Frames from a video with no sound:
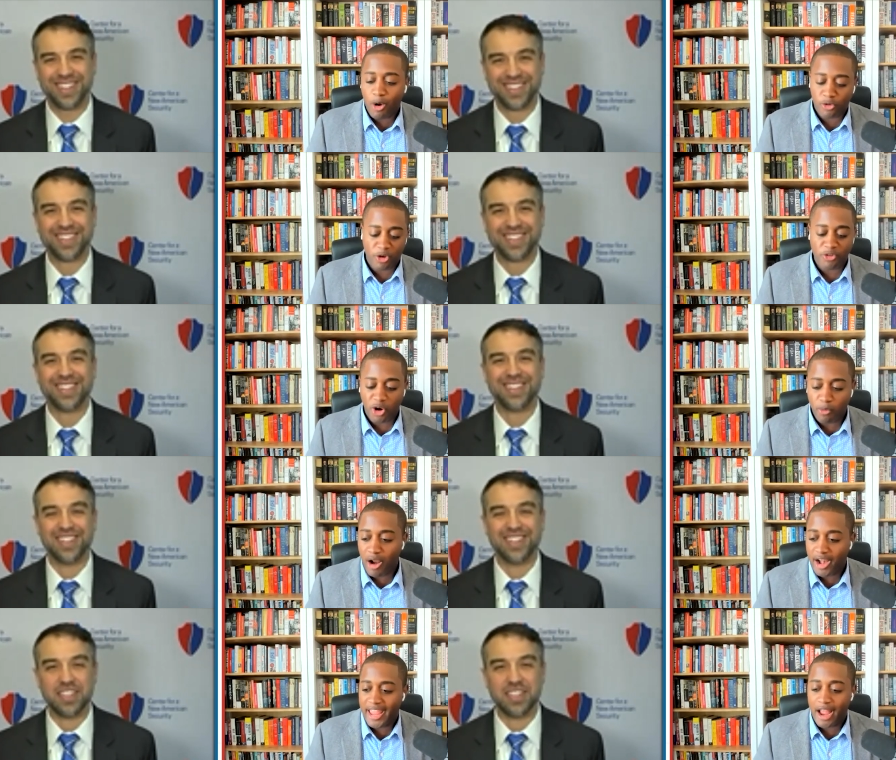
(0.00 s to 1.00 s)
Speaker 1: also don't
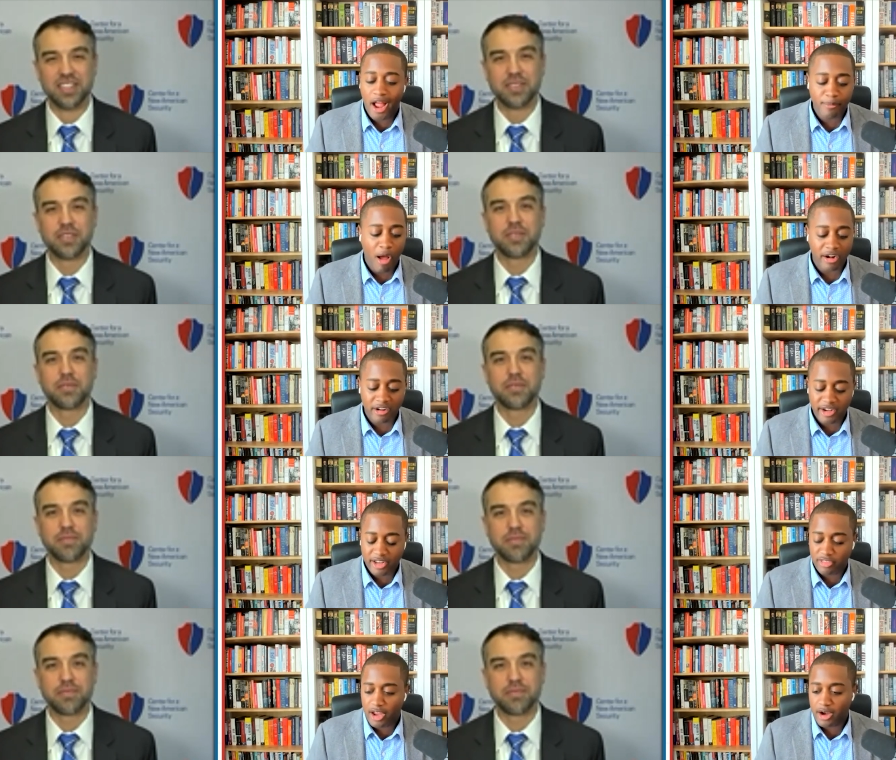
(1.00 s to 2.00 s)
want AI monitoring
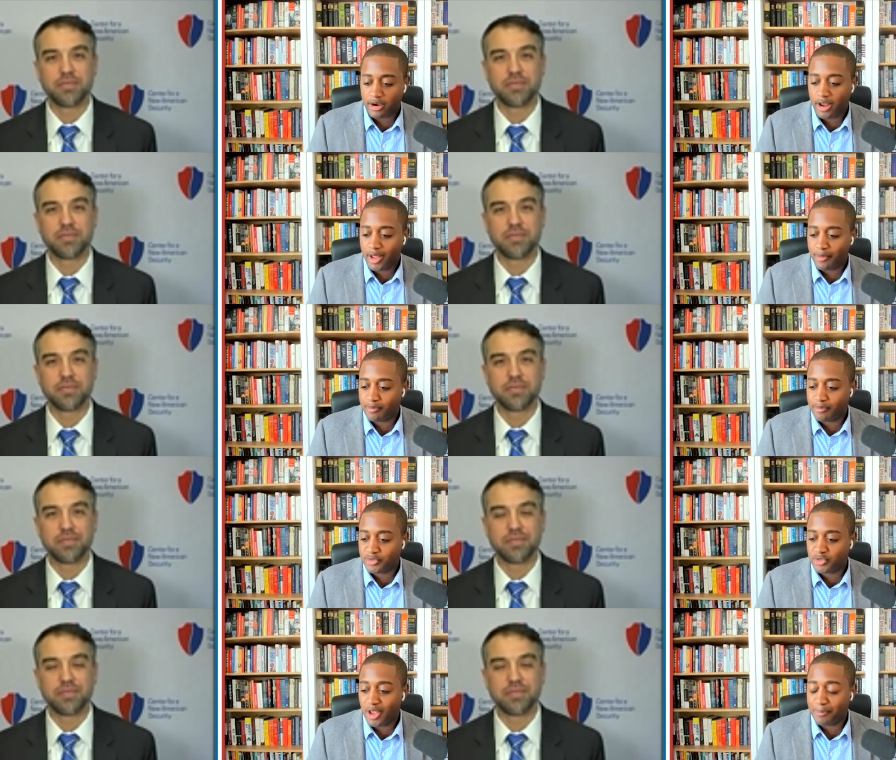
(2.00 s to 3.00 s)
their um,
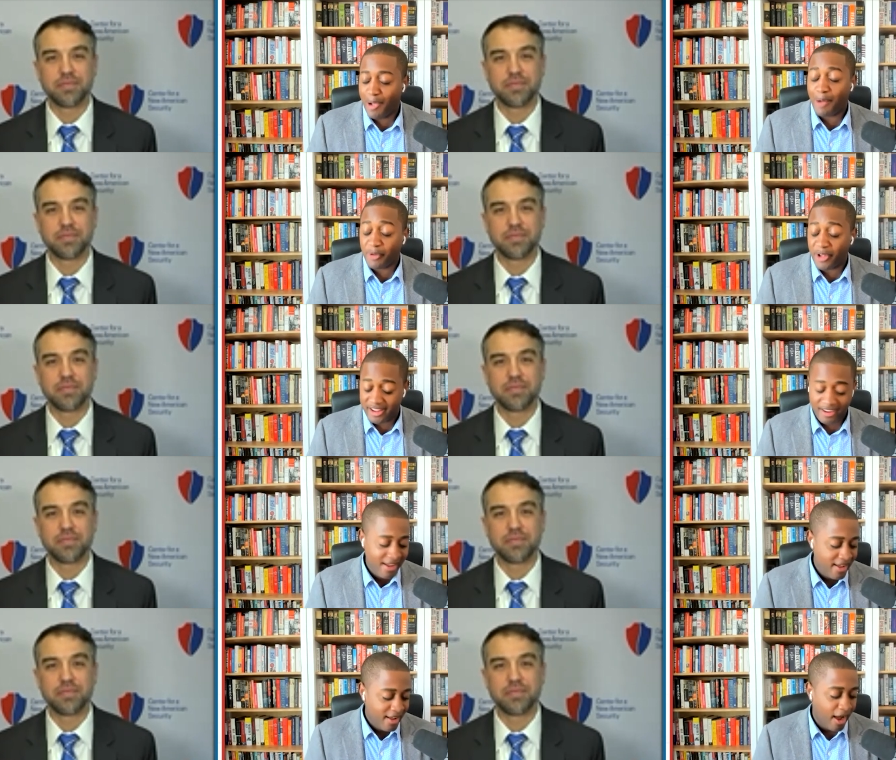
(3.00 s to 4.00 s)
uh, public
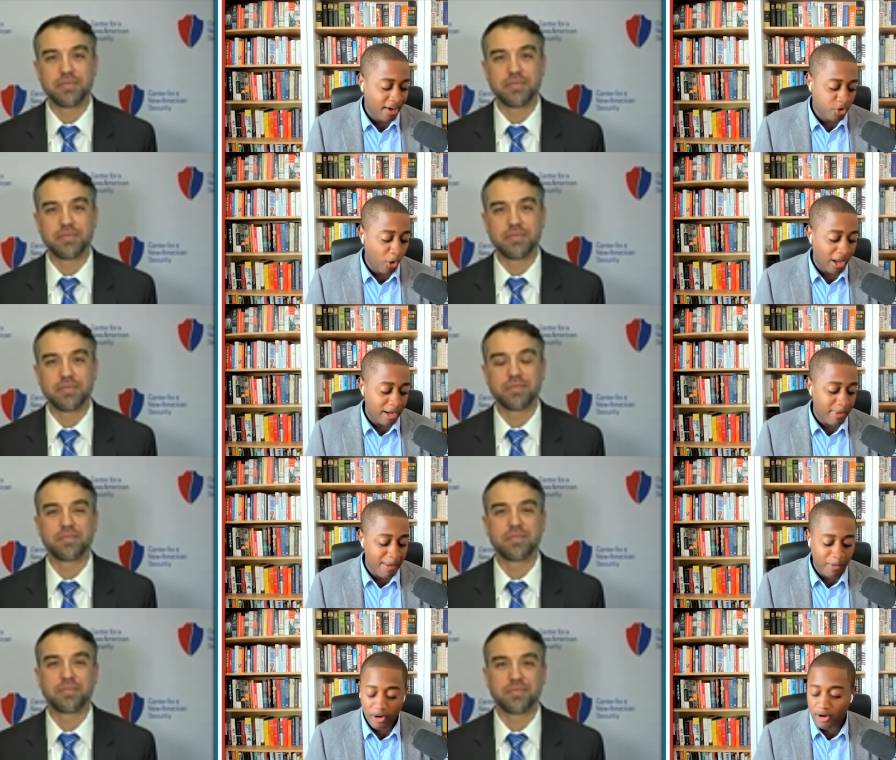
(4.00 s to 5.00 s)
uh, toilet
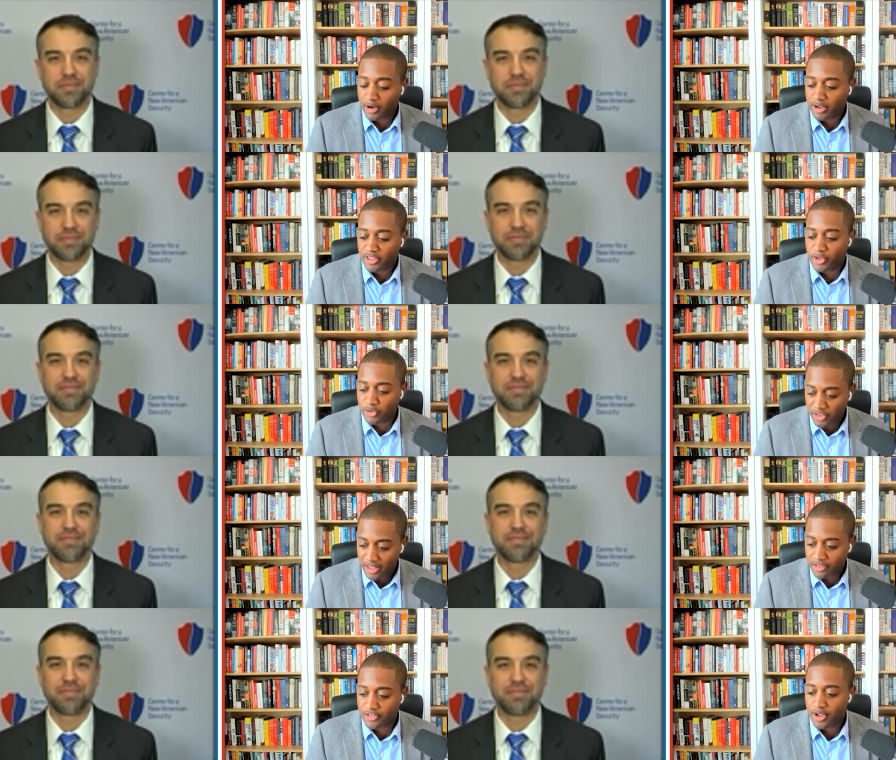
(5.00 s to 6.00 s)
paper
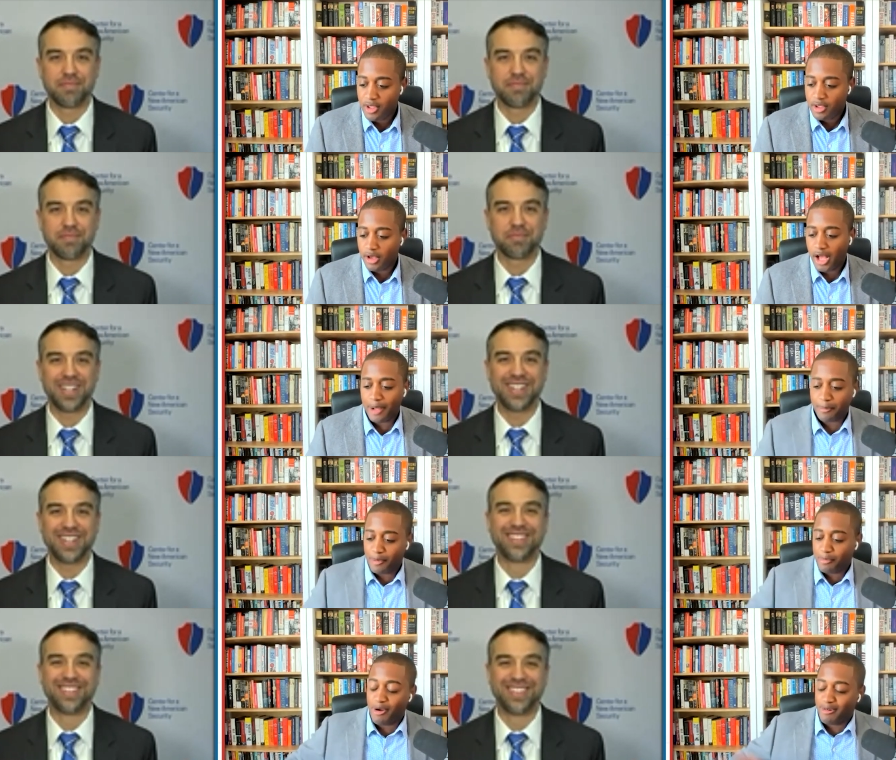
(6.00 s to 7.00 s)
usage. Um,
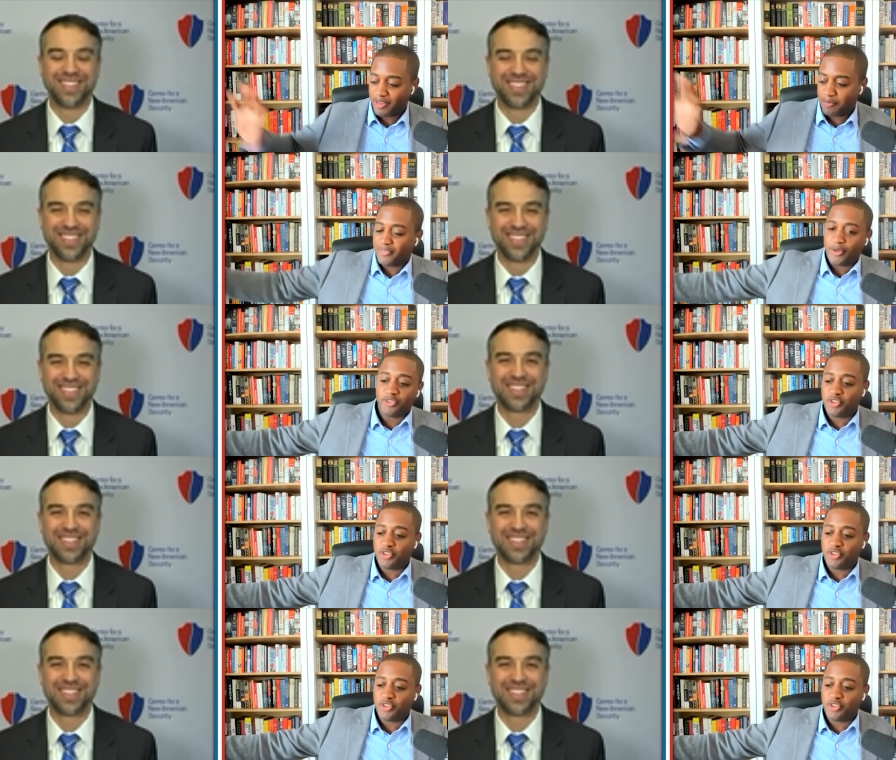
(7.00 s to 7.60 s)
right. Let's put those